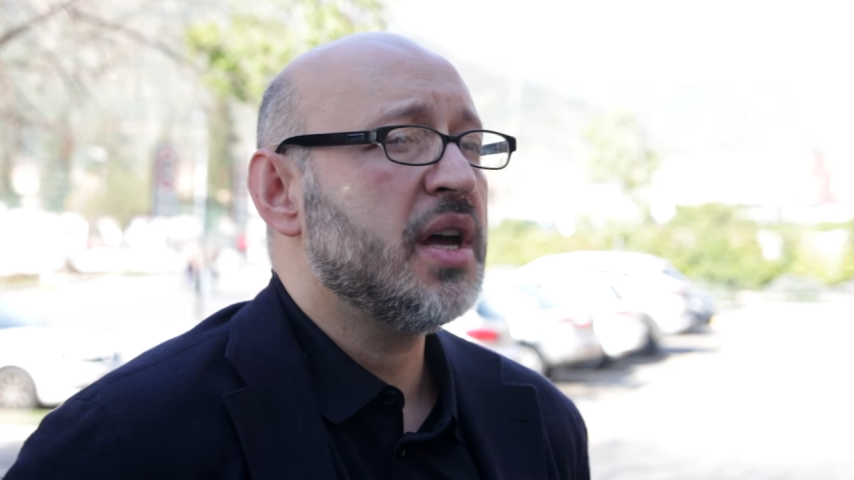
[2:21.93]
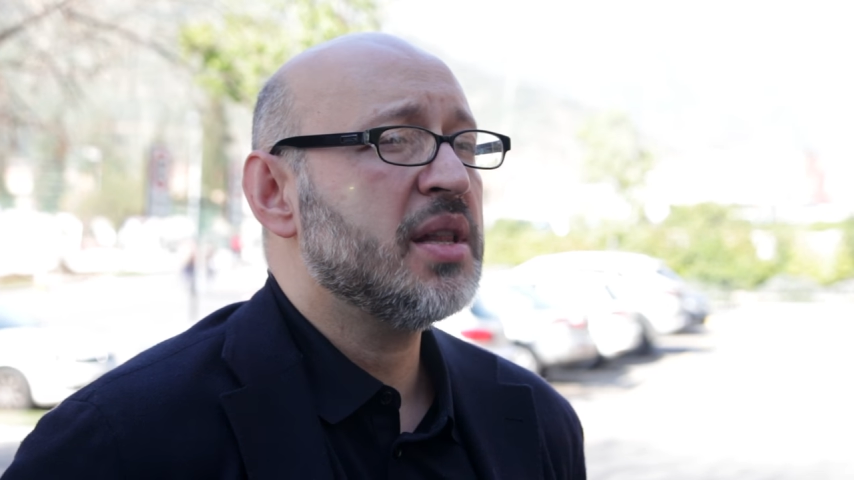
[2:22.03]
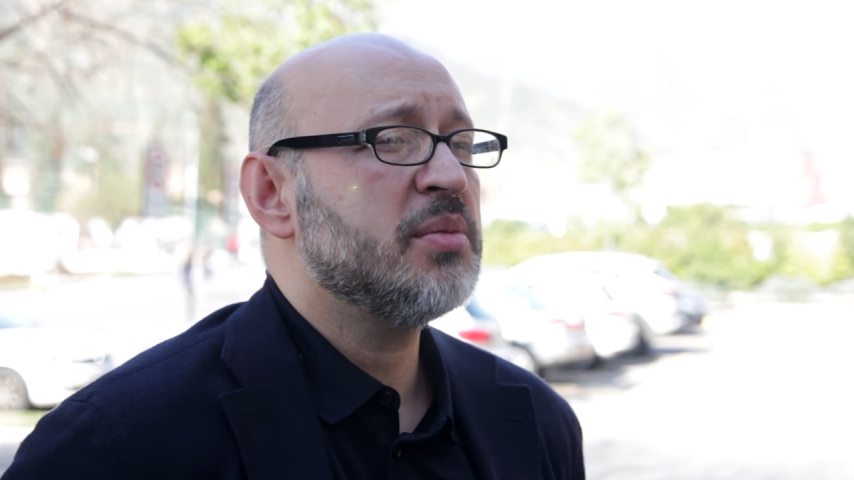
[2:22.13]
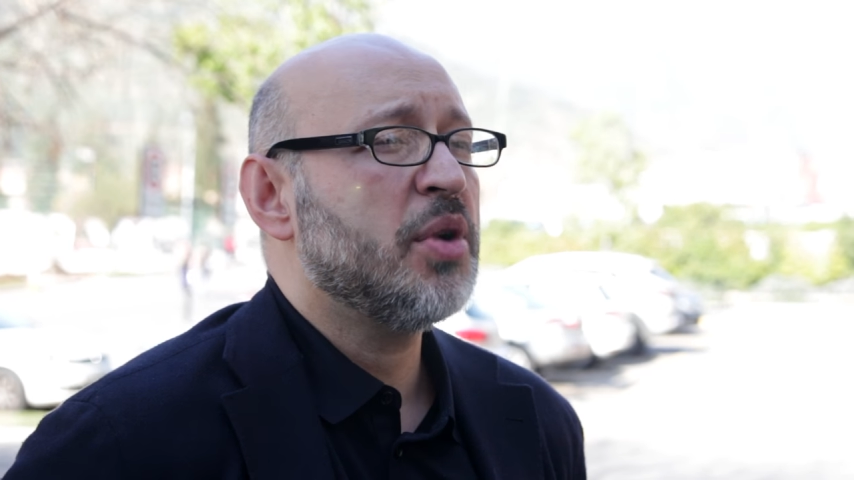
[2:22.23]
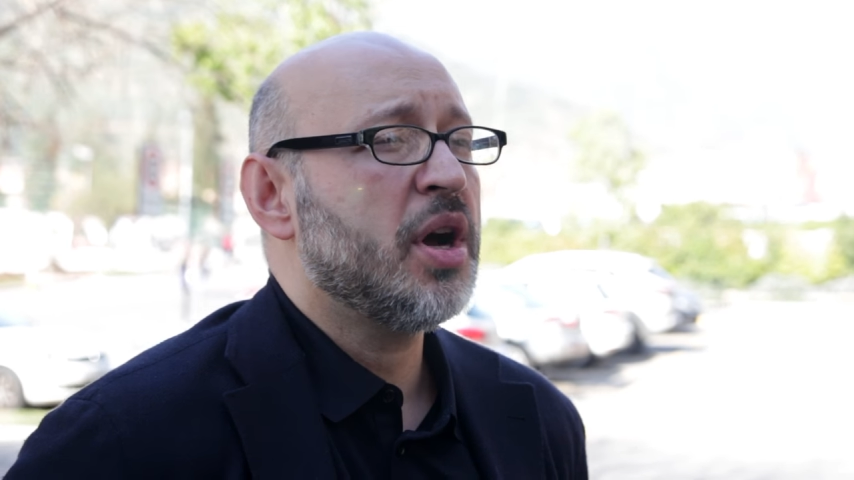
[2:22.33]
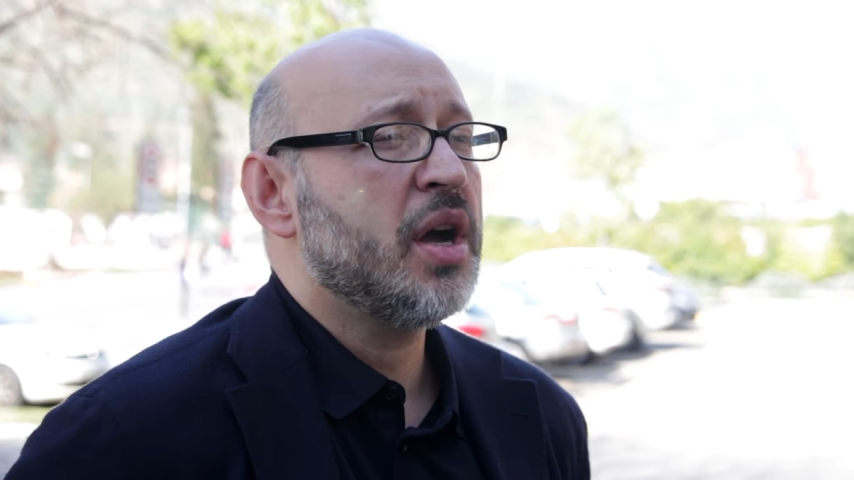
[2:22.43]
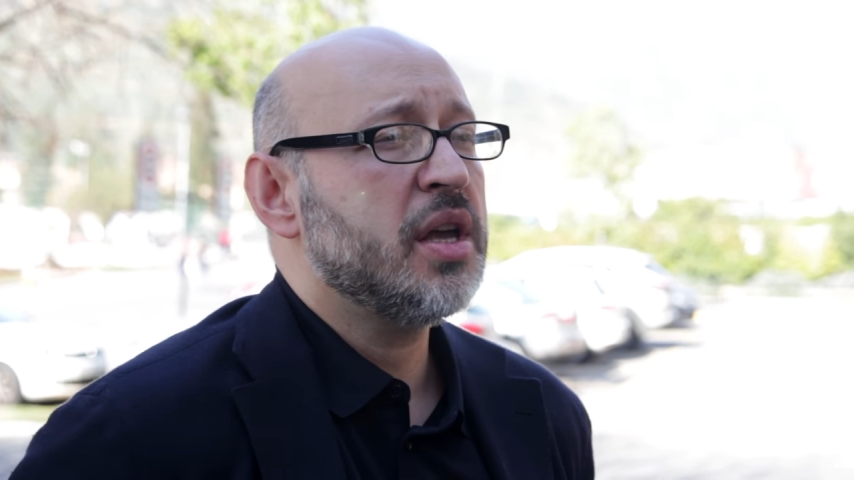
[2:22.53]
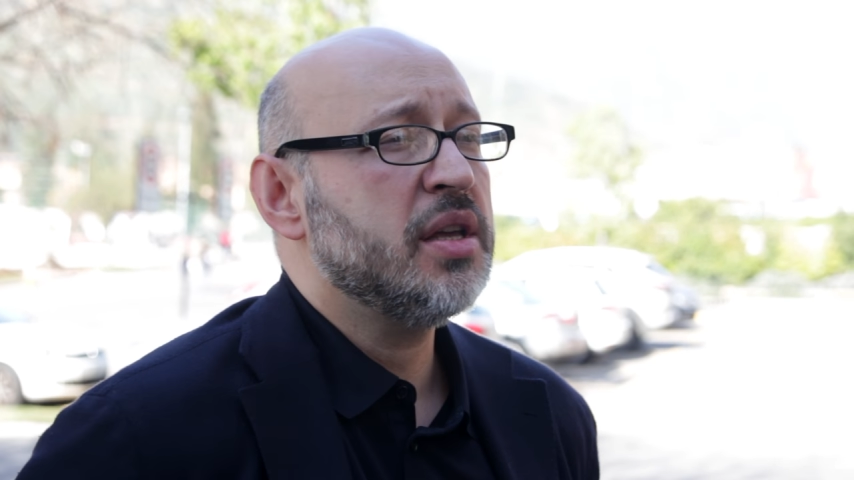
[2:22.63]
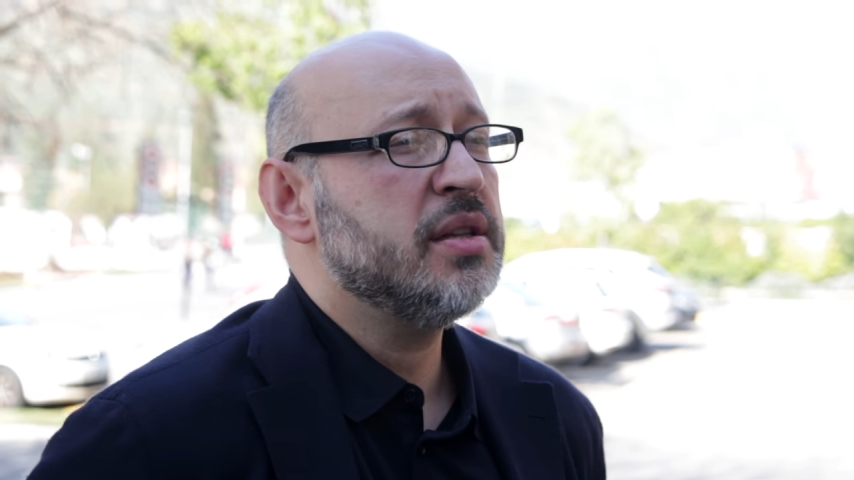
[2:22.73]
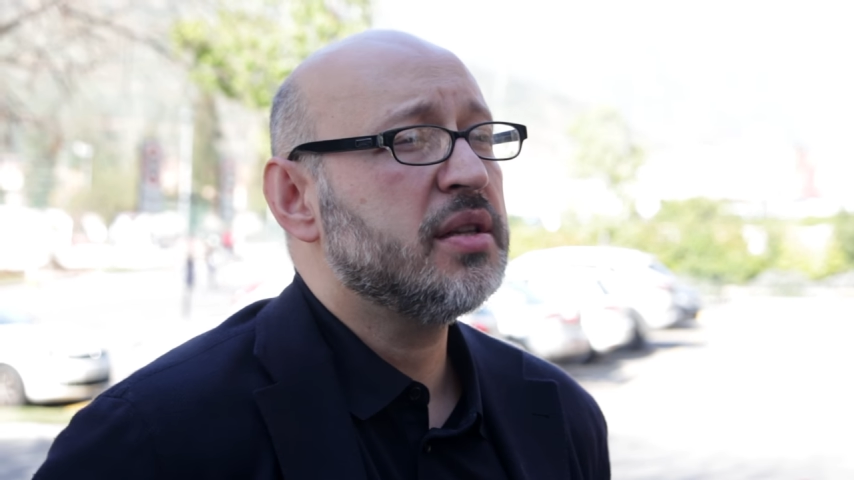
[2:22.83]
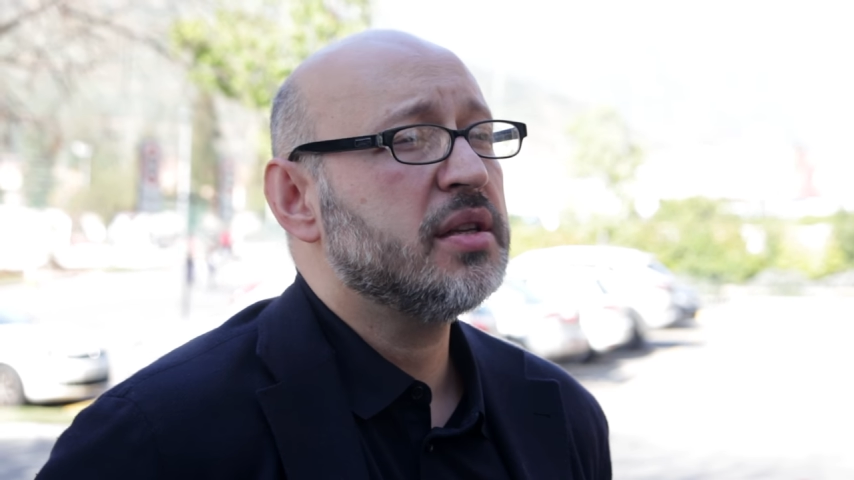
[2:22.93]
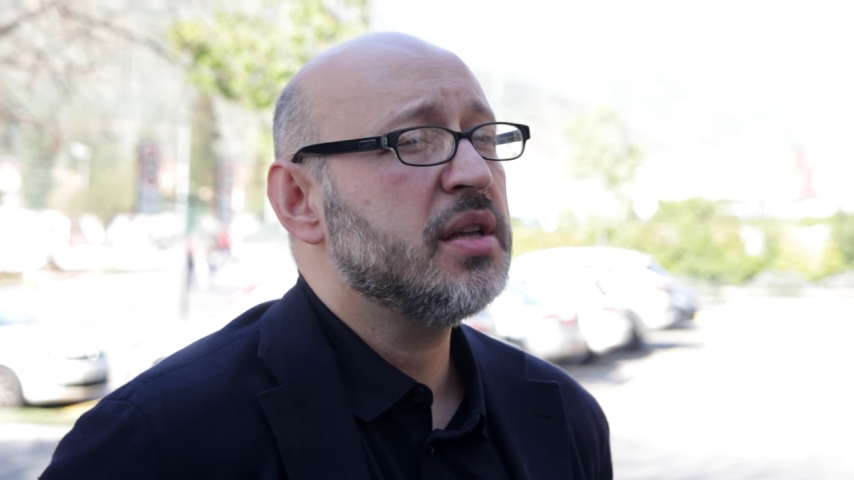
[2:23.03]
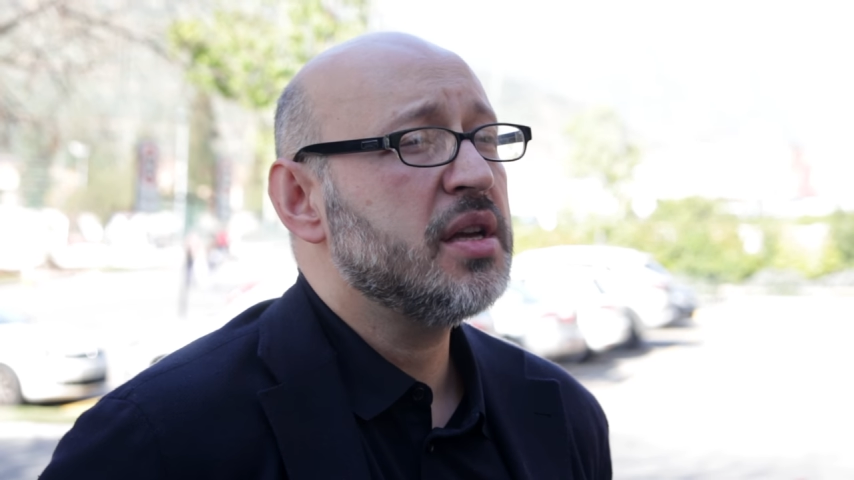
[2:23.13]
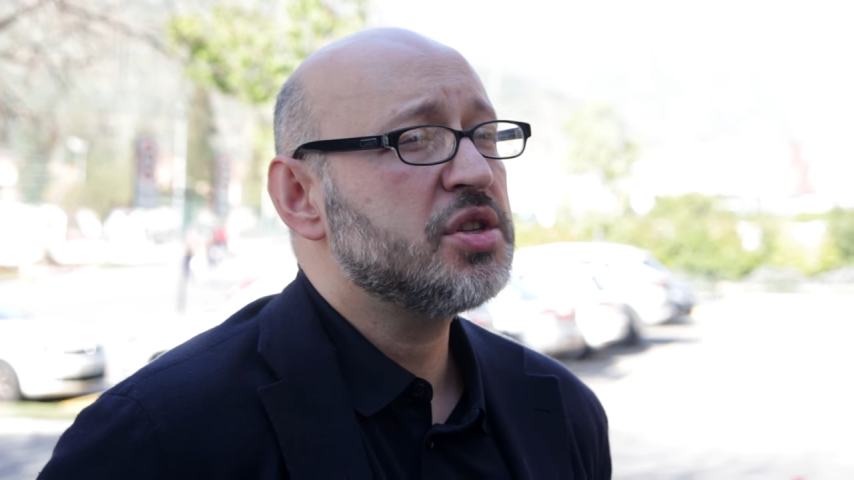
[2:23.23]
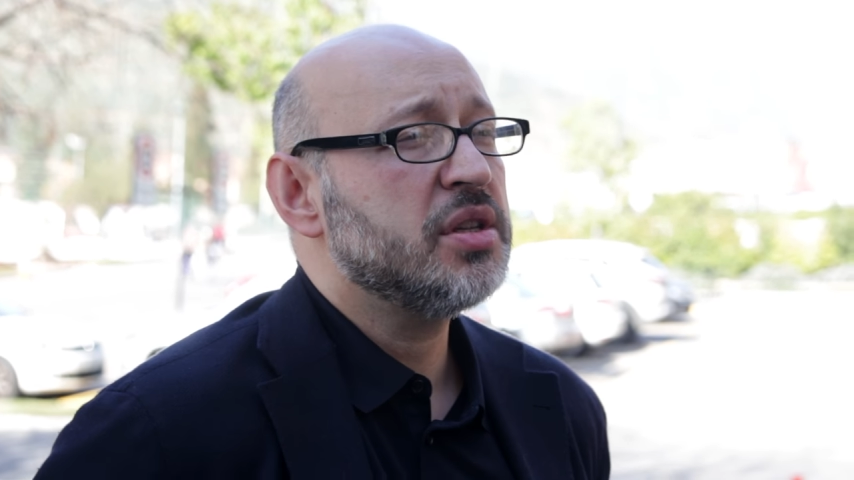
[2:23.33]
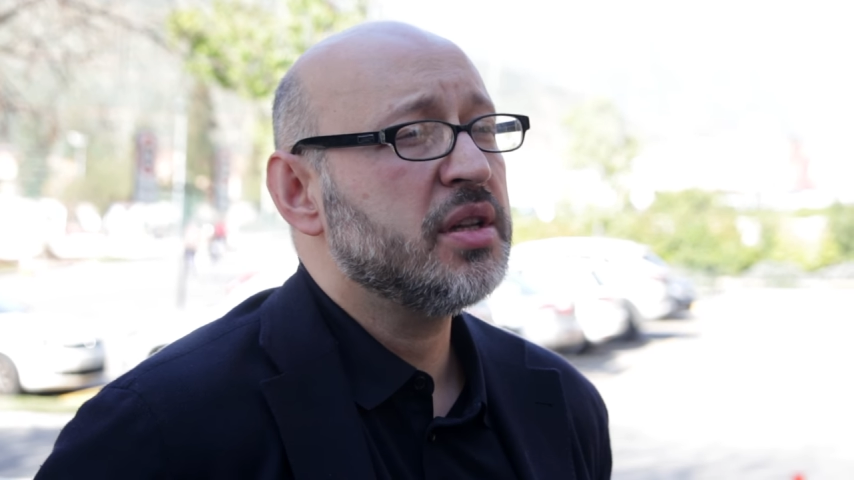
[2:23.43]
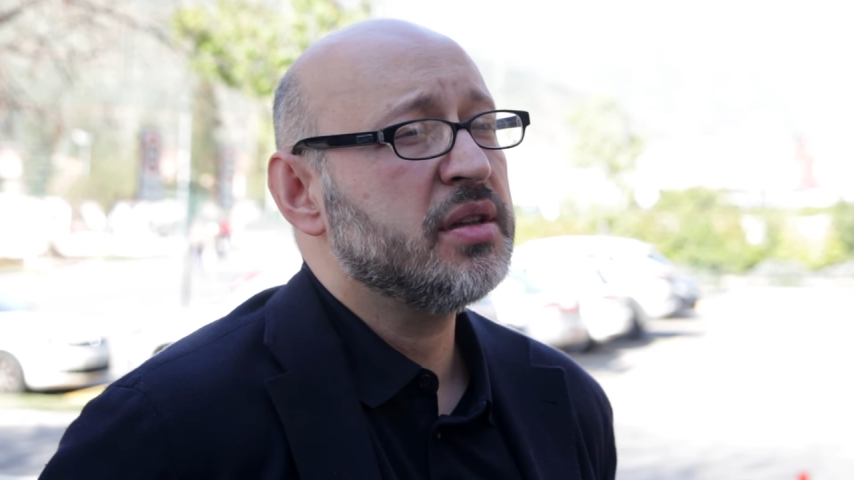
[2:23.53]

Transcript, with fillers: done by international